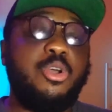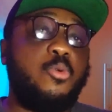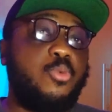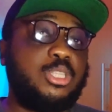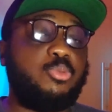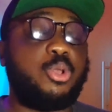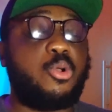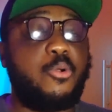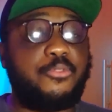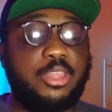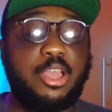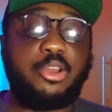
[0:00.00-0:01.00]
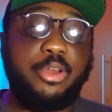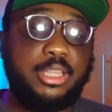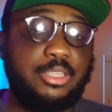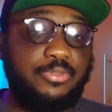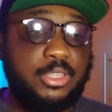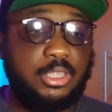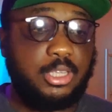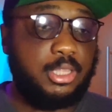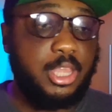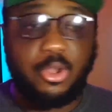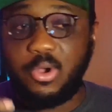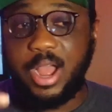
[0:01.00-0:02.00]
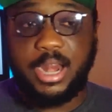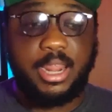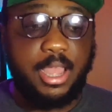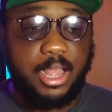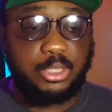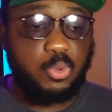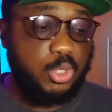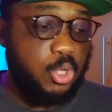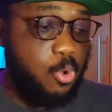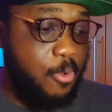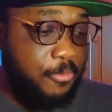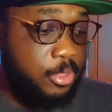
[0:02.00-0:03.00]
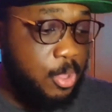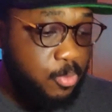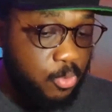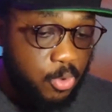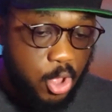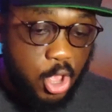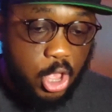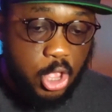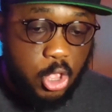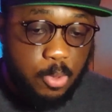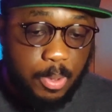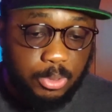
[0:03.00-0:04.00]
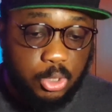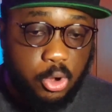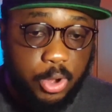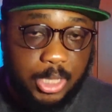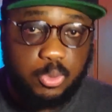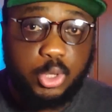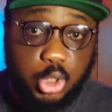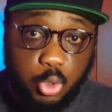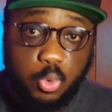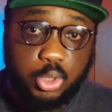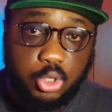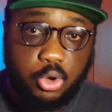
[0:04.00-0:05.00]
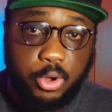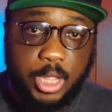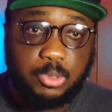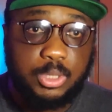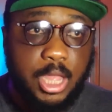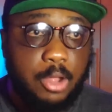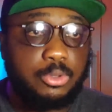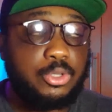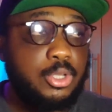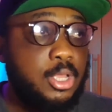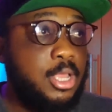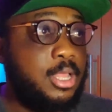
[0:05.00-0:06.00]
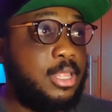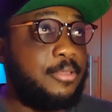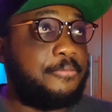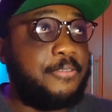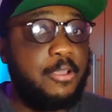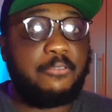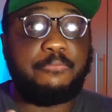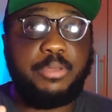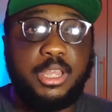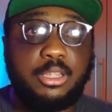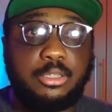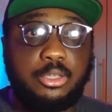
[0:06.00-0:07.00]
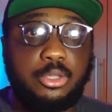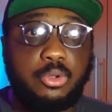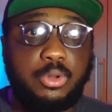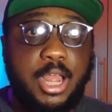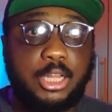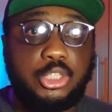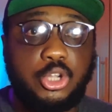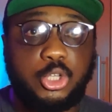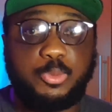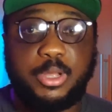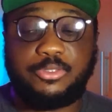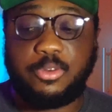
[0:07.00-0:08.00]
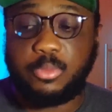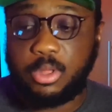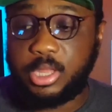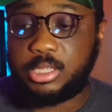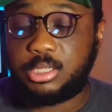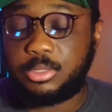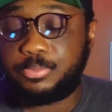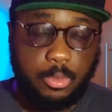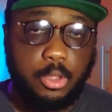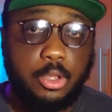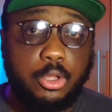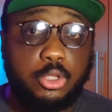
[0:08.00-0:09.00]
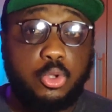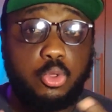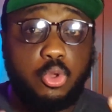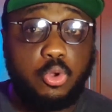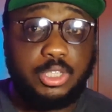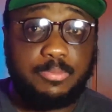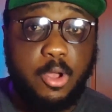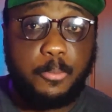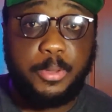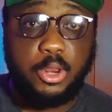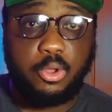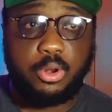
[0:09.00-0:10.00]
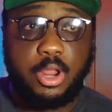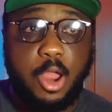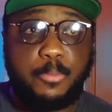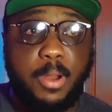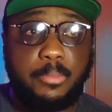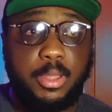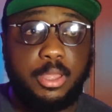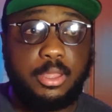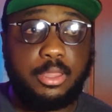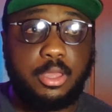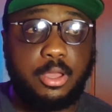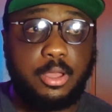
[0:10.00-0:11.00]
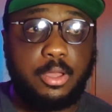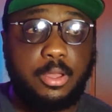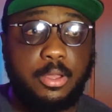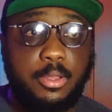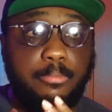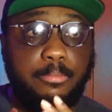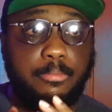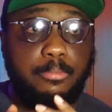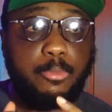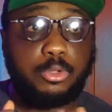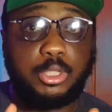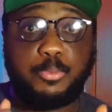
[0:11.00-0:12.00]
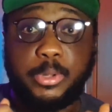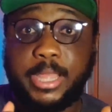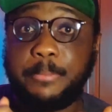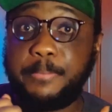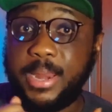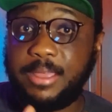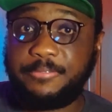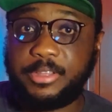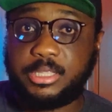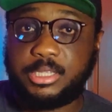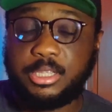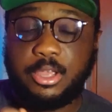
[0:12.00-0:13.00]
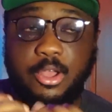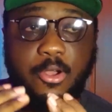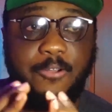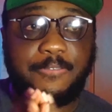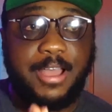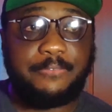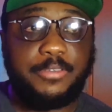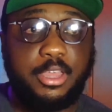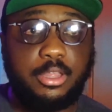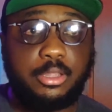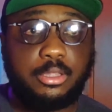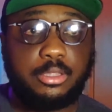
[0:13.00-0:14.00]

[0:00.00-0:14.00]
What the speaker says: one thing with comfort and creativity, they go hand in hand. So once you're comfortable, you need to create what you want to create without fear of being, that judgment from others. So those, in my opinion, are probably the most important benefits of having